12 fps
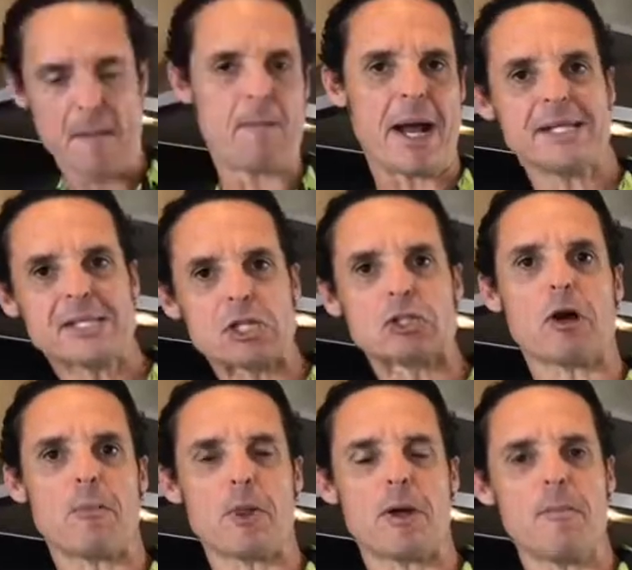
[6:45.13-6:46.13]
Baste the
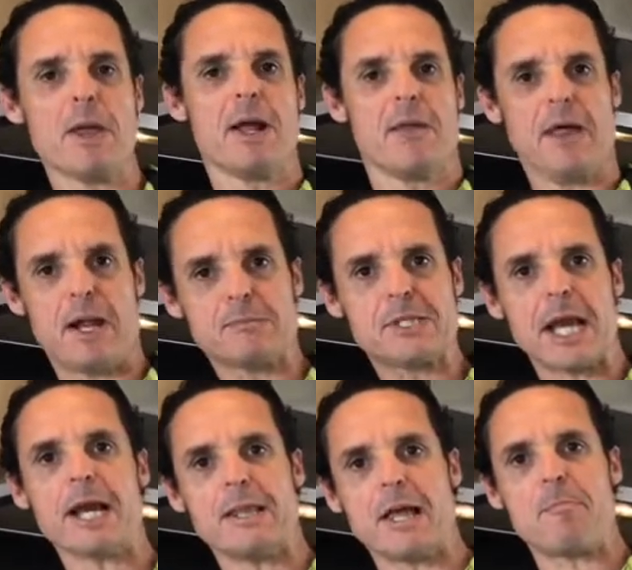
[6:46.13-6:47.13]
top of them, then I'm
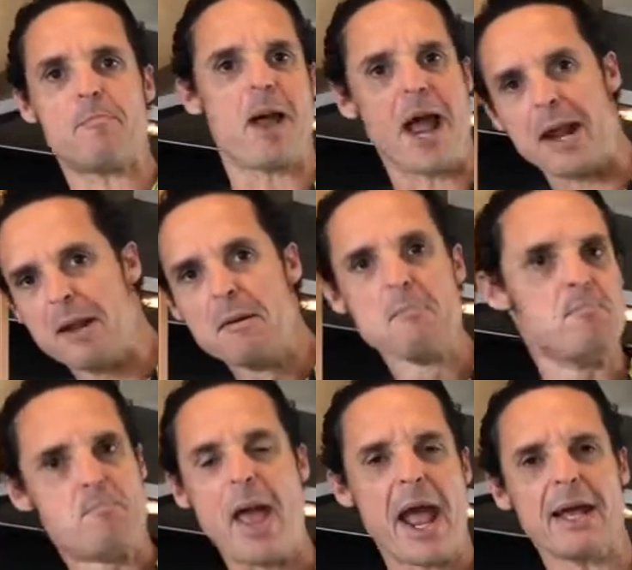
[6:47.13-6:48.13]
taking that pan,
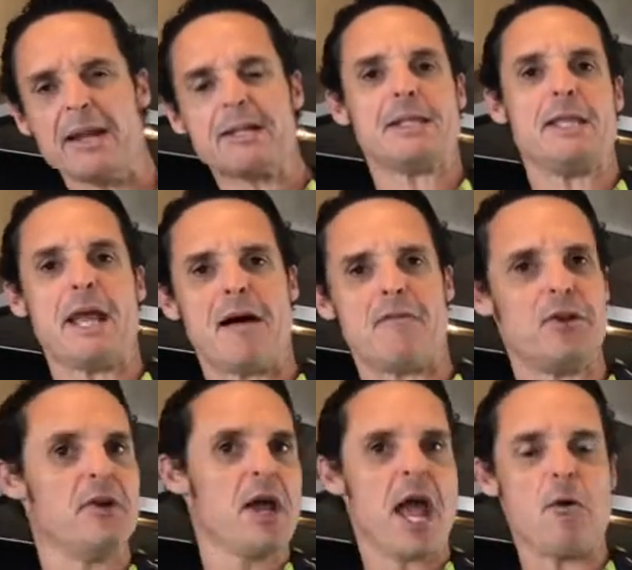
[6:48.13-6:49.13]
banging it in the oven,
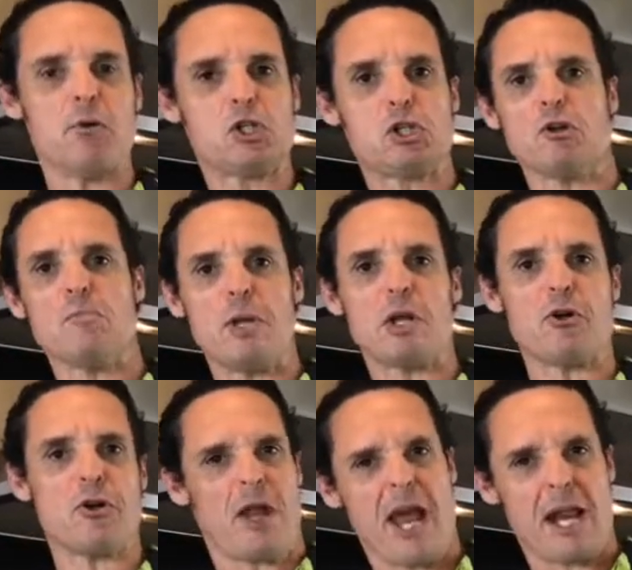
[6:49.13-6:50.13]
and we should be
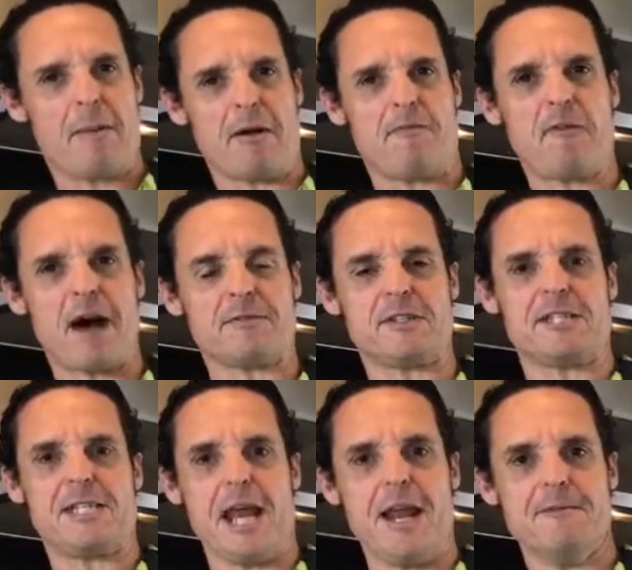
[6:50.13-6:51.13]
good in about 5 to
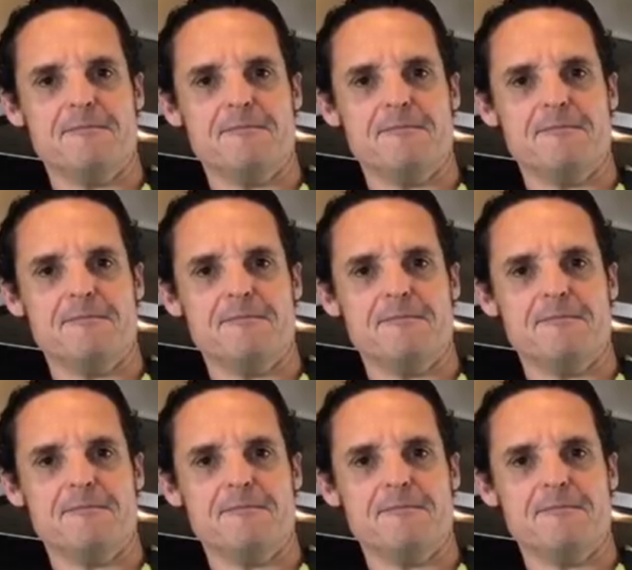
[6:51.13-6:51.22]
10.